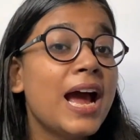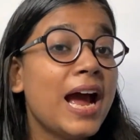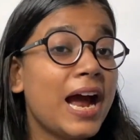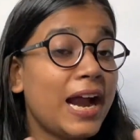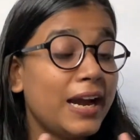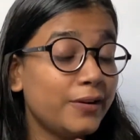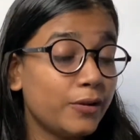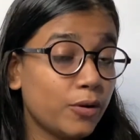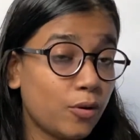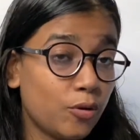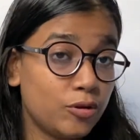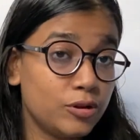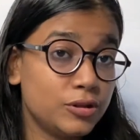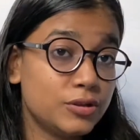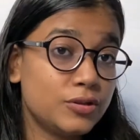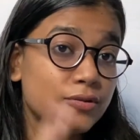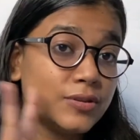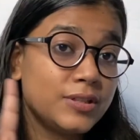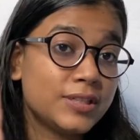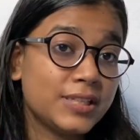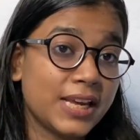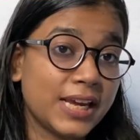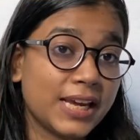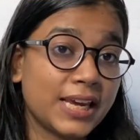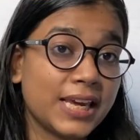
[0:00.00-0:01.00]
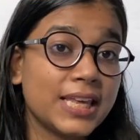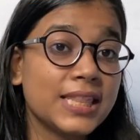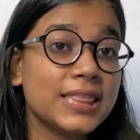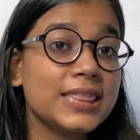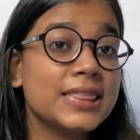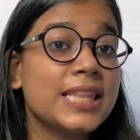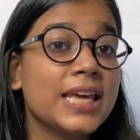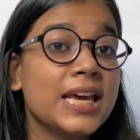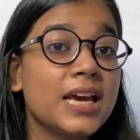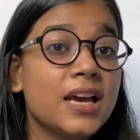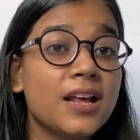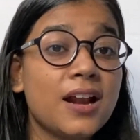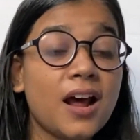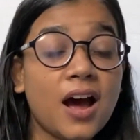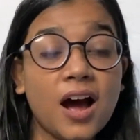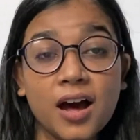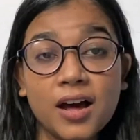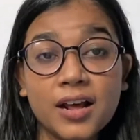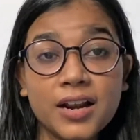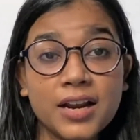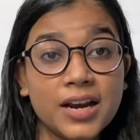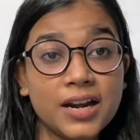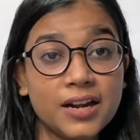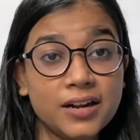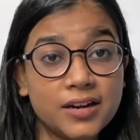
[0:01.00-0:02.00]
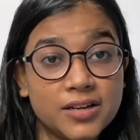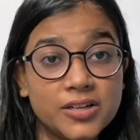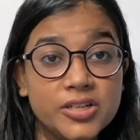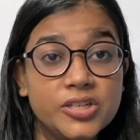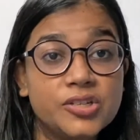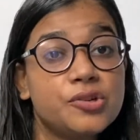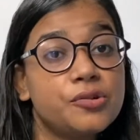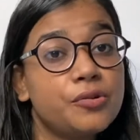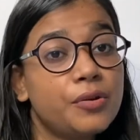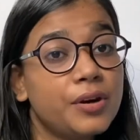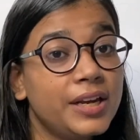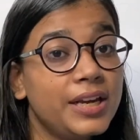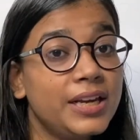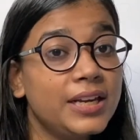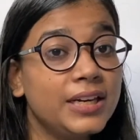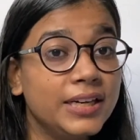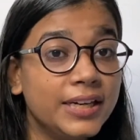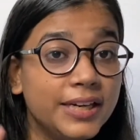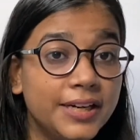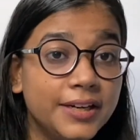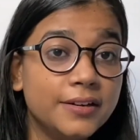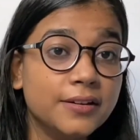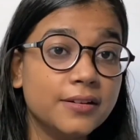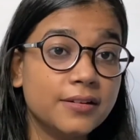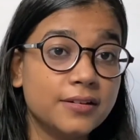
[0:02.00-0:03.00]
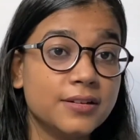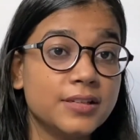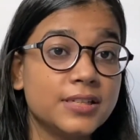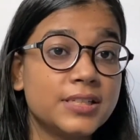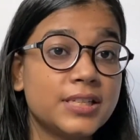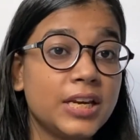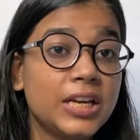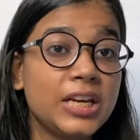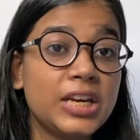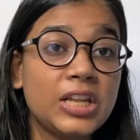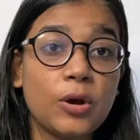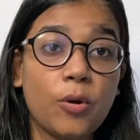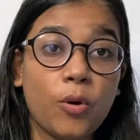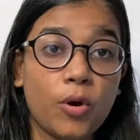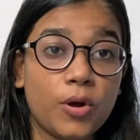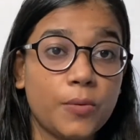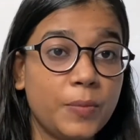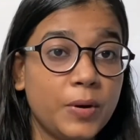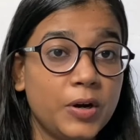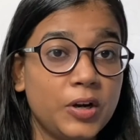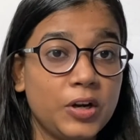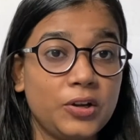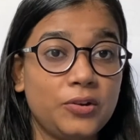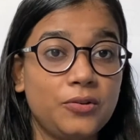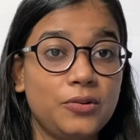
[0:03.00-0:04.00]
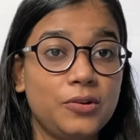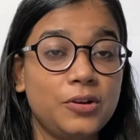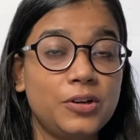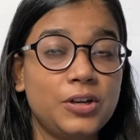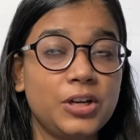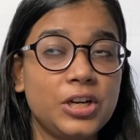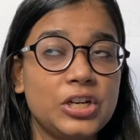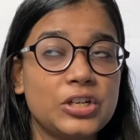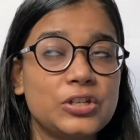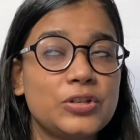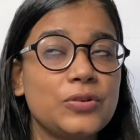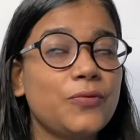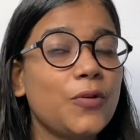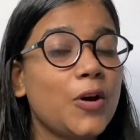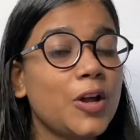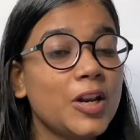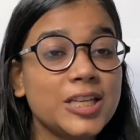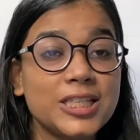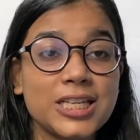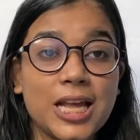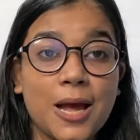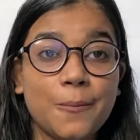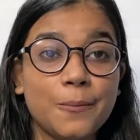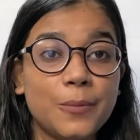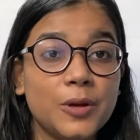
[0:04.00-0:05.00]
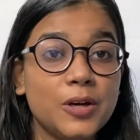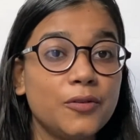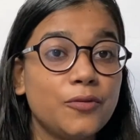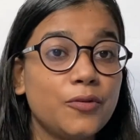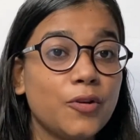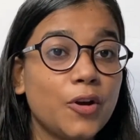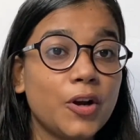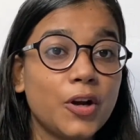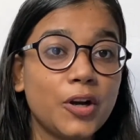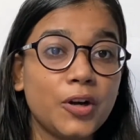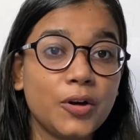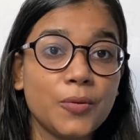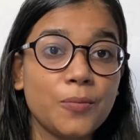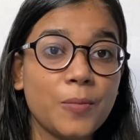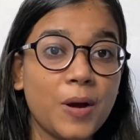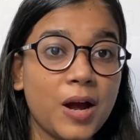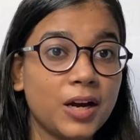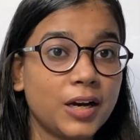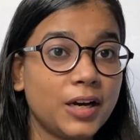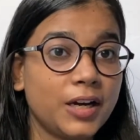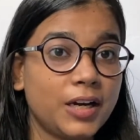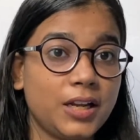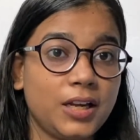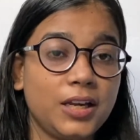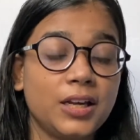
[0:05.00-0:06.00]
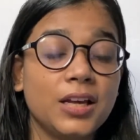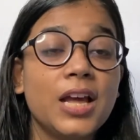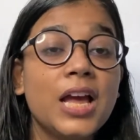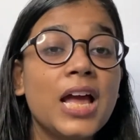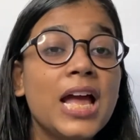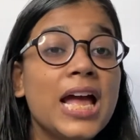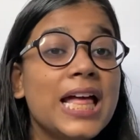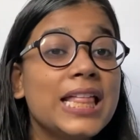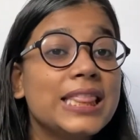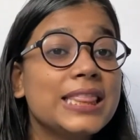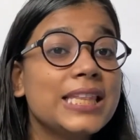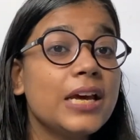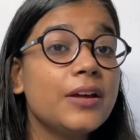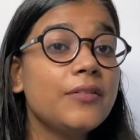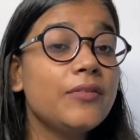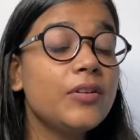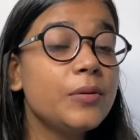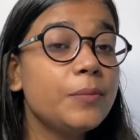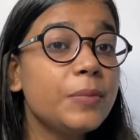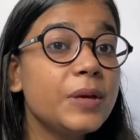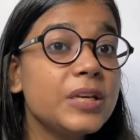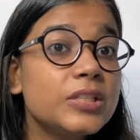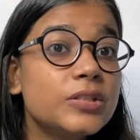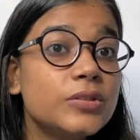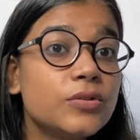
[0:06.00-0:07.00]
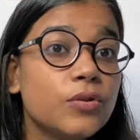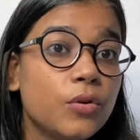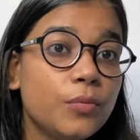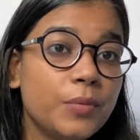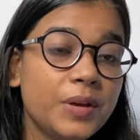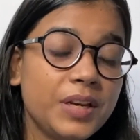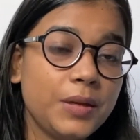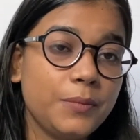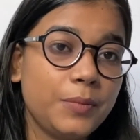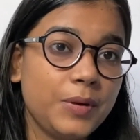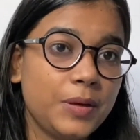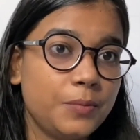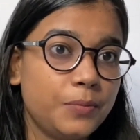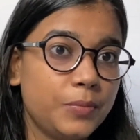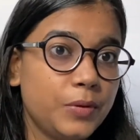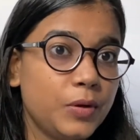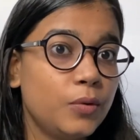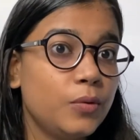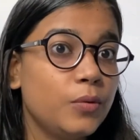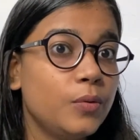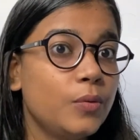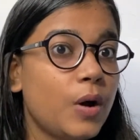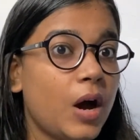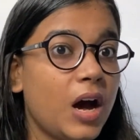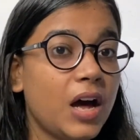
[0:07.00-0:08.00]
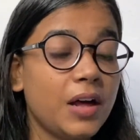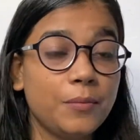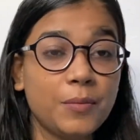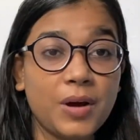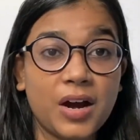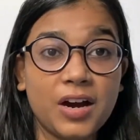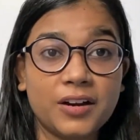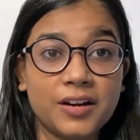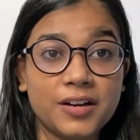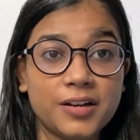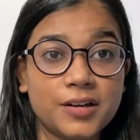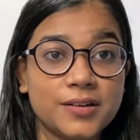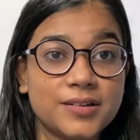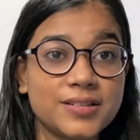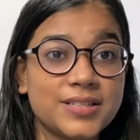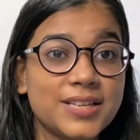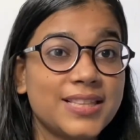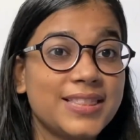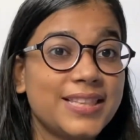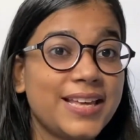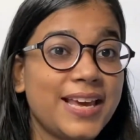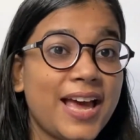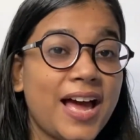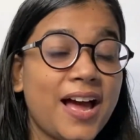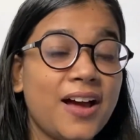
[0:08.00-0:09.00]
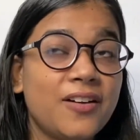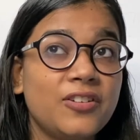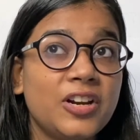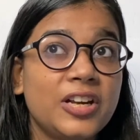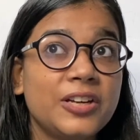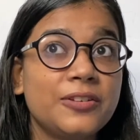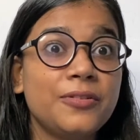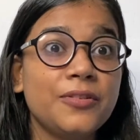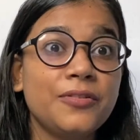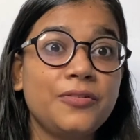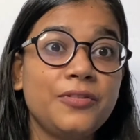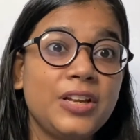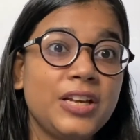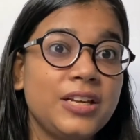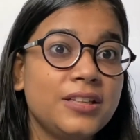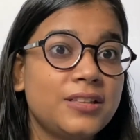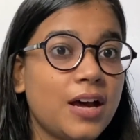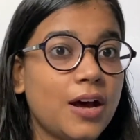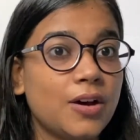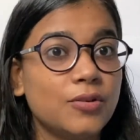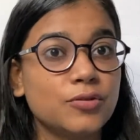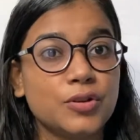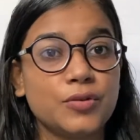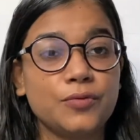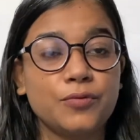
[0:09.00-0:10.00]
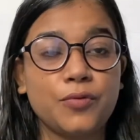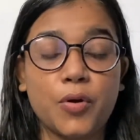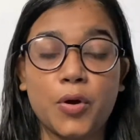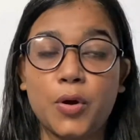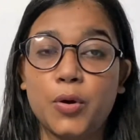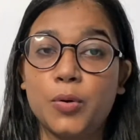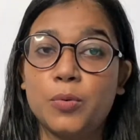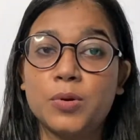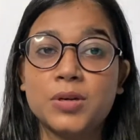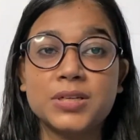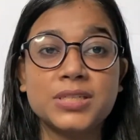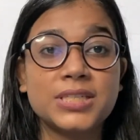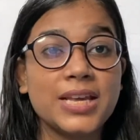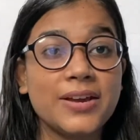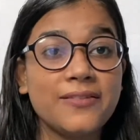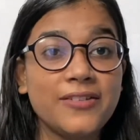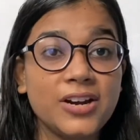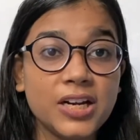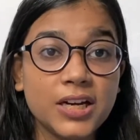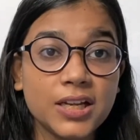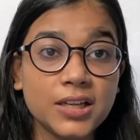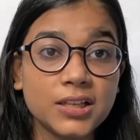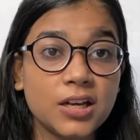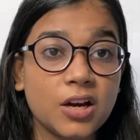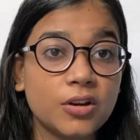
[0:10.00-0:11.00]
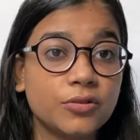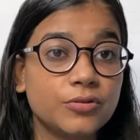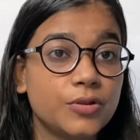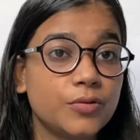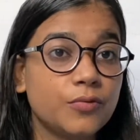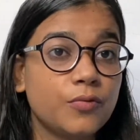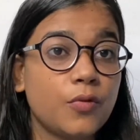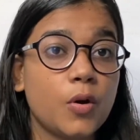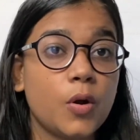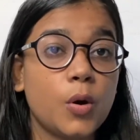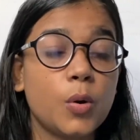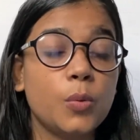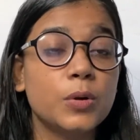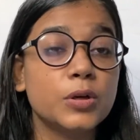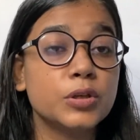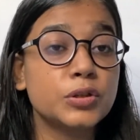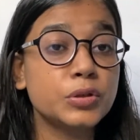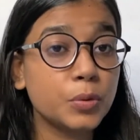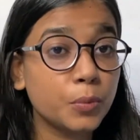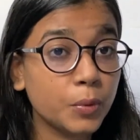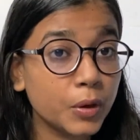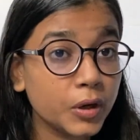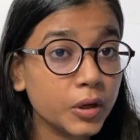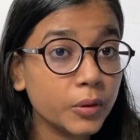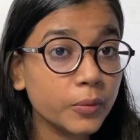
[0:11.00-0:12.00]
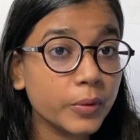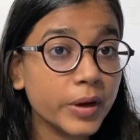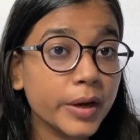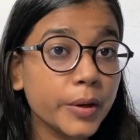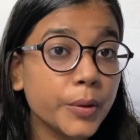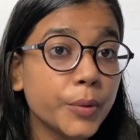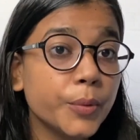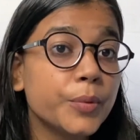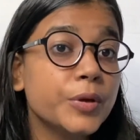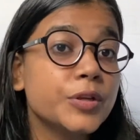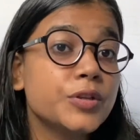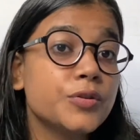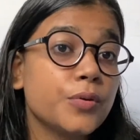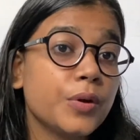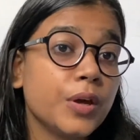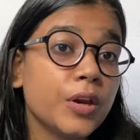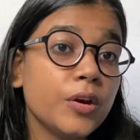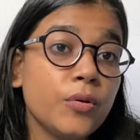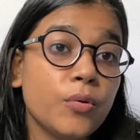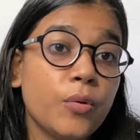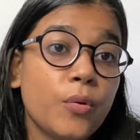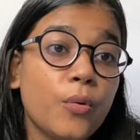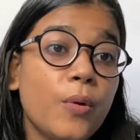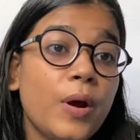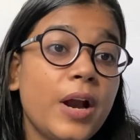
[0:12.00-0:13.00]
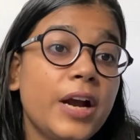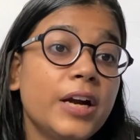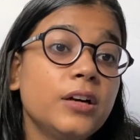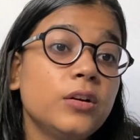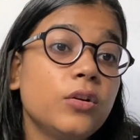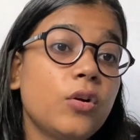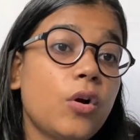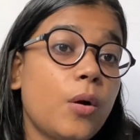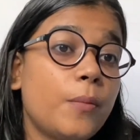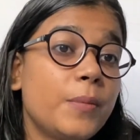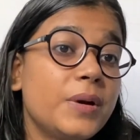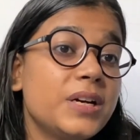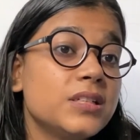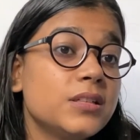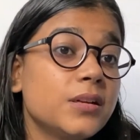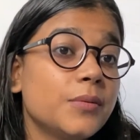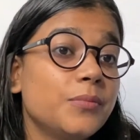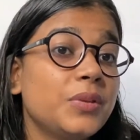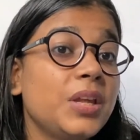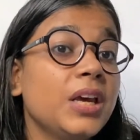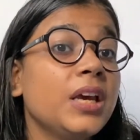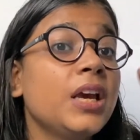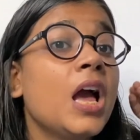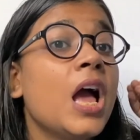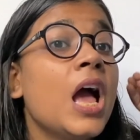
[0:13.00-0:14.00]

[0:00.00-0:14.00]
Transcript: And also second, there are industry leaders in your particular niche. So for example, if you are into marketing, there will be so many people who are marketers and they have like 50,000 followers, 70,000 followers. So what you can do is you can go and comment something